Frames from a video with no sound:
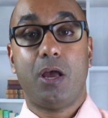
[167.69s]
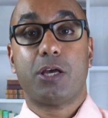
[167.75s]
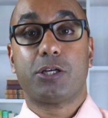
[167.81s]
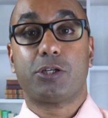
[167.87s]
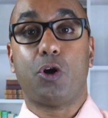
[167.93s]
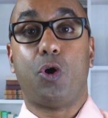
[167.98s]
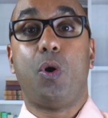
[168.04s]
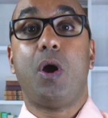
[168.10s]

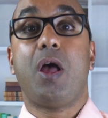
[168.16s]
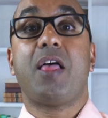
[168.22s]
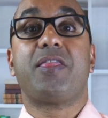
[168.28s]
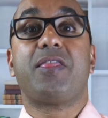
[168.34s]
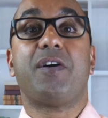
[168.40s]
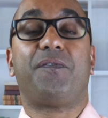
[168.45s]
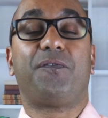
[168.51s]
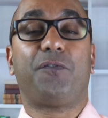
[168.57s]
So
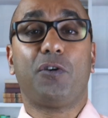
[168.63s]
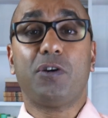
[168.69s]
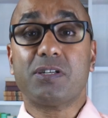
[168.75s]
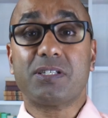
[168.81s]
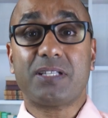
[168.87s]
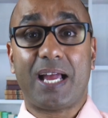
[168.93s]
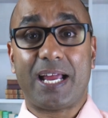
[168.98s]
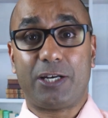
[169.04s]
the
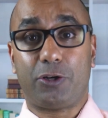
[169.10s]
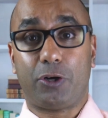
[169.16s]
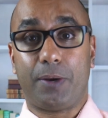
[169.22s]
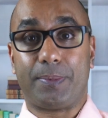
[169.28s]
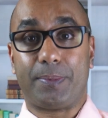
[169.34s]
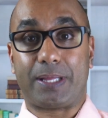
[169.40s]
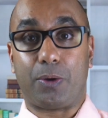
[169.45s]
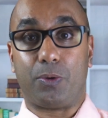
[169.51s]
first line
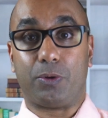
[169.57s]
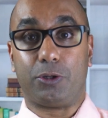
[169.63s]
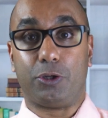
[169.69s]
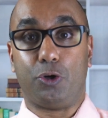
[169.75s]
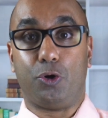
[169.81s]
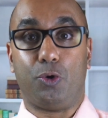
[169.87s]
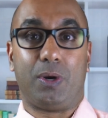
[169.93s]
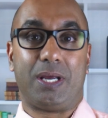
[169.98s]
treatment that we'll
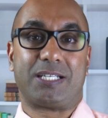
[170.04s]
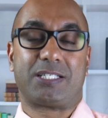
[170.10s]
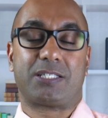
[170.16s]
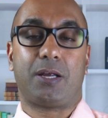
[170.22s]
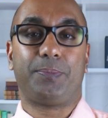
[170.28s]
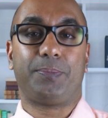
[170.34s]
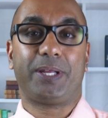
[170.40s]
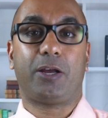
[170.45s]
do is
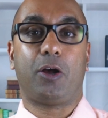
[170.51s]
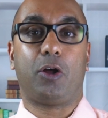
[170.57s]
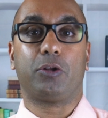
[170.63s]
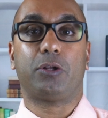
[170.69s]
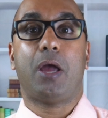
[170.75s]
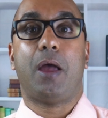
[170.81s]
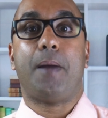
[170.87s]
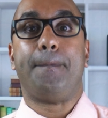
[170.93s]
something
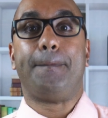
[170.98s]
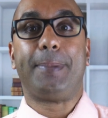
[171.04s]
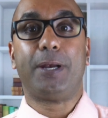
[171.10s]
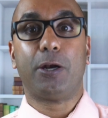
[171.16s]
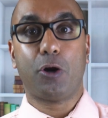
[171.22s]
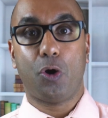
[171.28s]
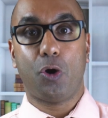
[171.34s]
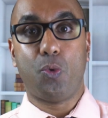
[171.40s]
called
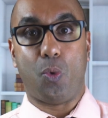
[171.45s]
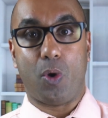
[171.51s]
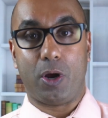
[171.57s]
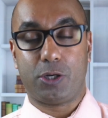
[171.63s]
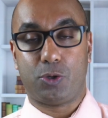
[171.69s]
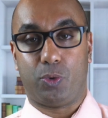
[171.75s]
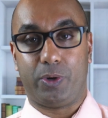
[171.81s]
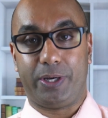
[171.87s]
Miro
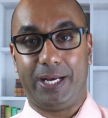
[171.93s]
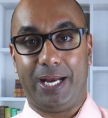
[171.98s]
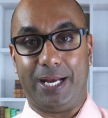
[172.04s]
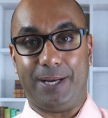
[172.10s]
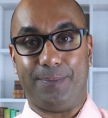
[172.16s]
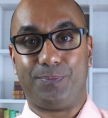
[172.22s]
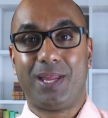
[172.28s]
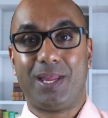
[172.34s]

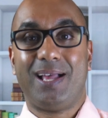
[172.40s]
128.